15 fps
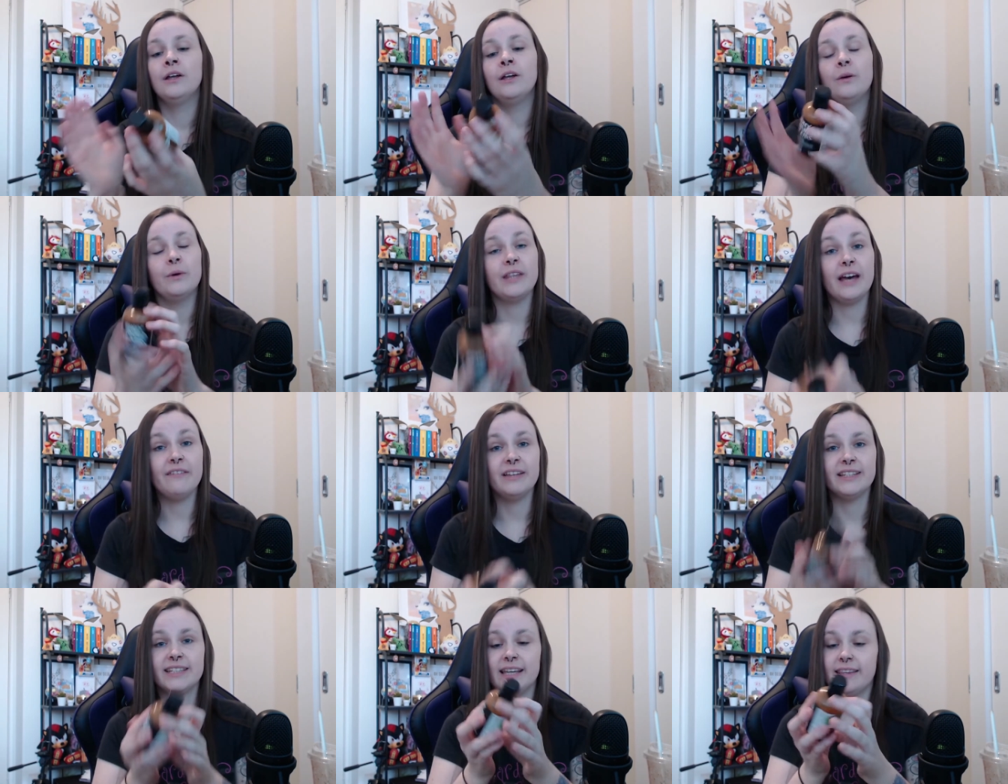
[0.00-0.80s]
with
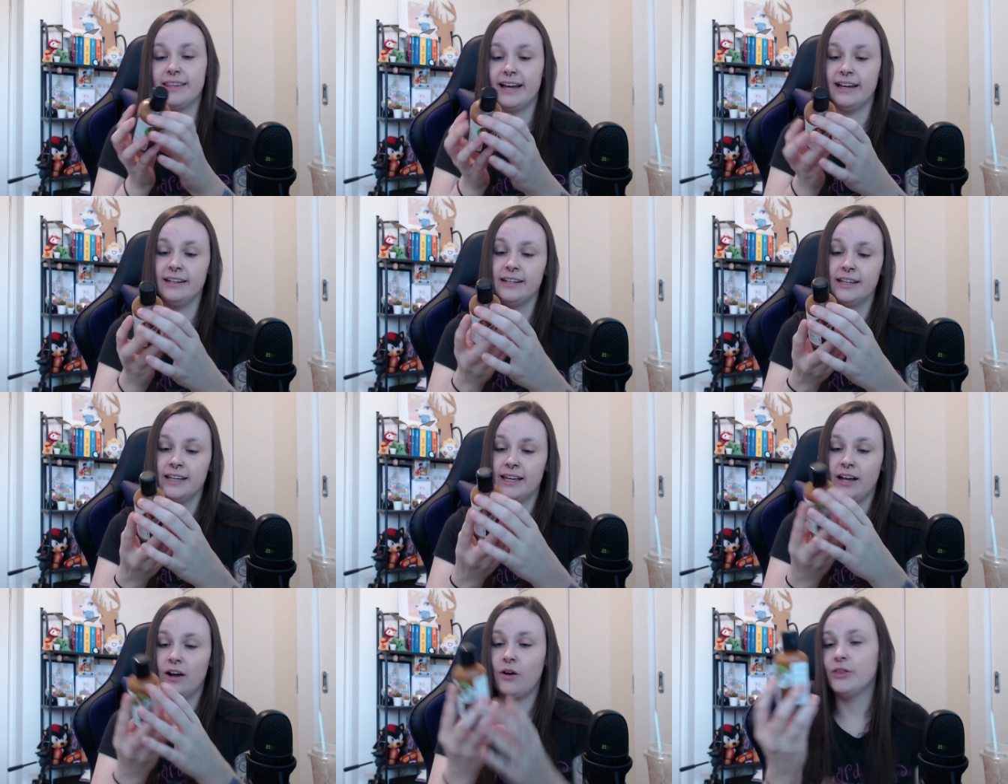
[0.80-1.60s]
having said that,
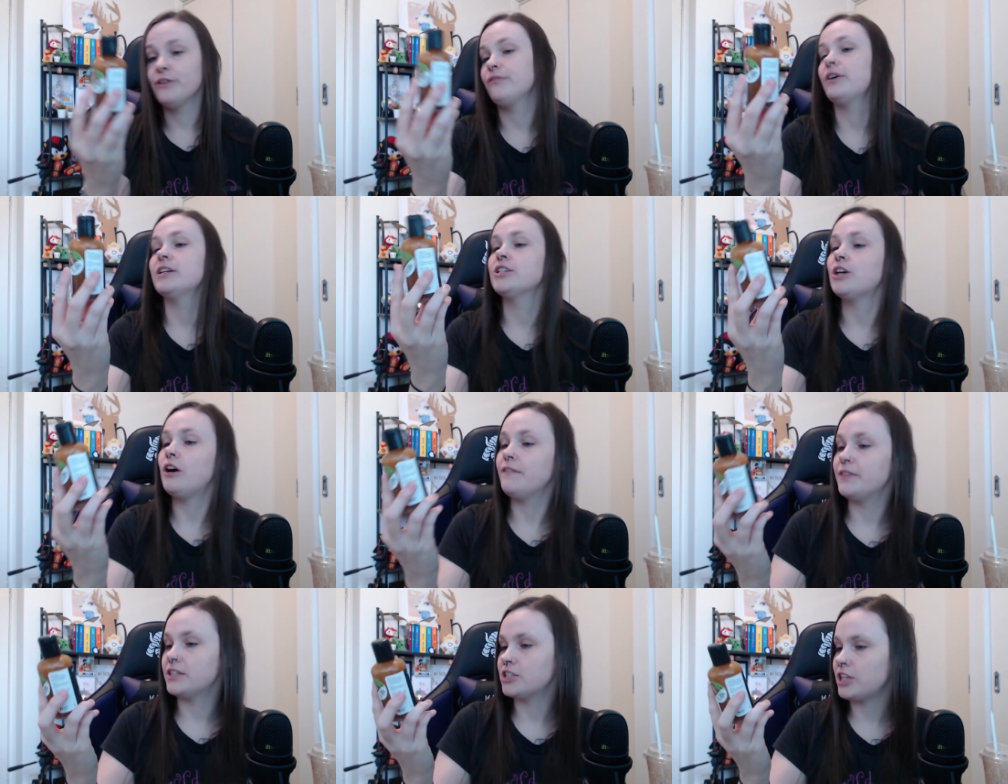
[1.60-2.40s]
on the front
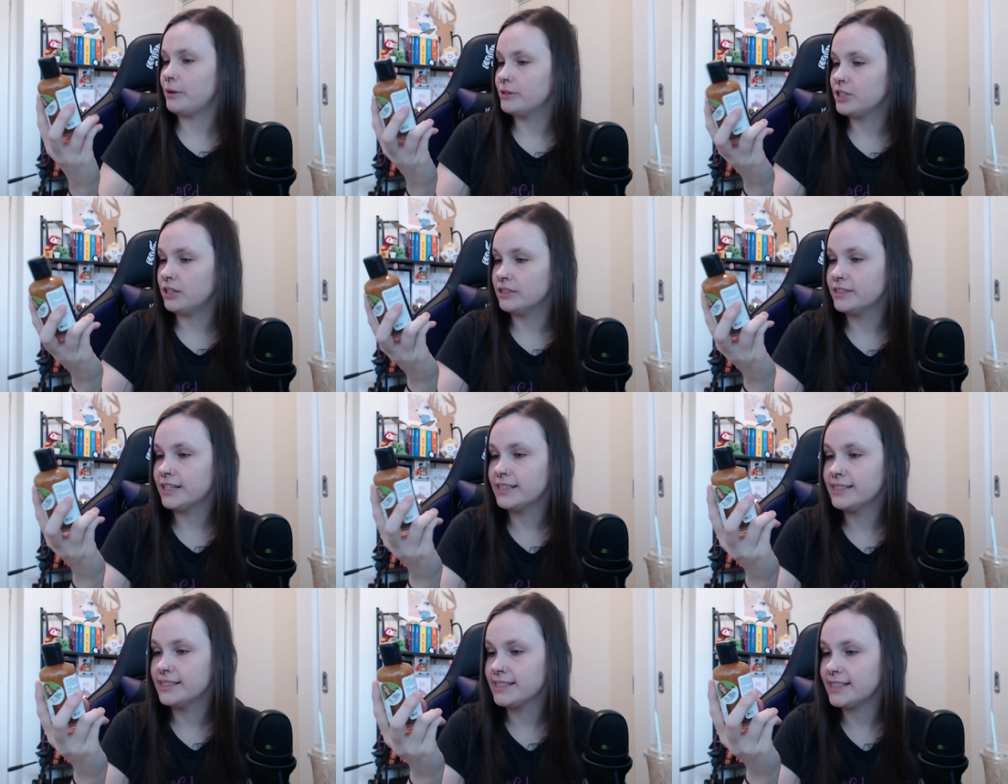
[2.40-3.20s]
of this shower gel
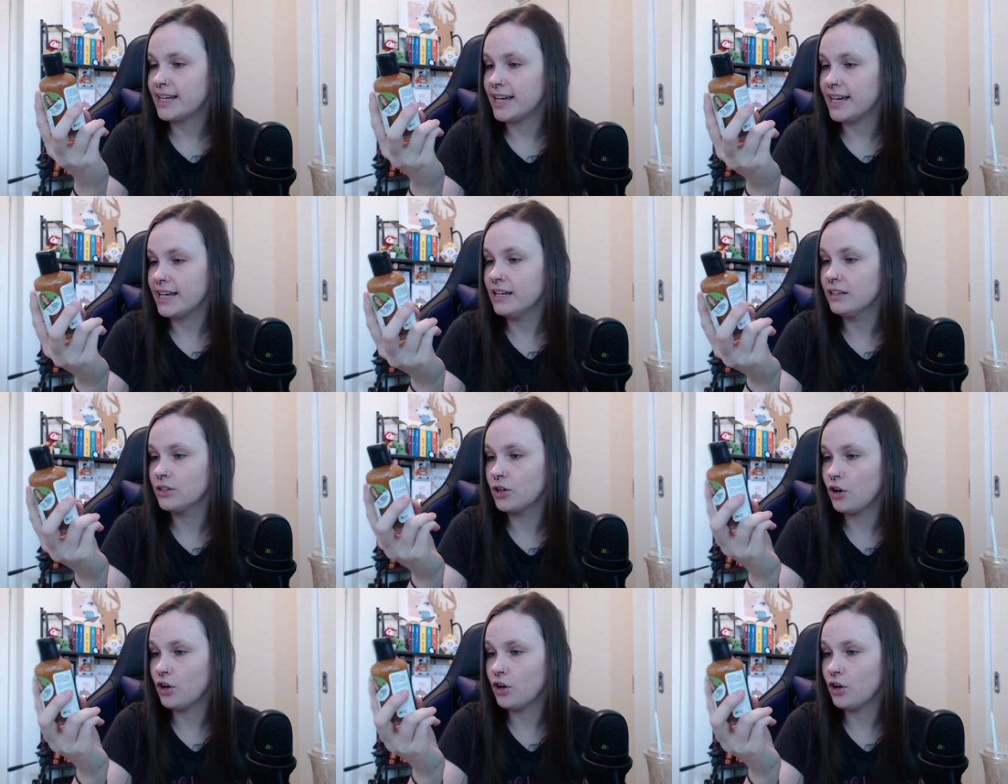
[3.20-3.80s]
does say,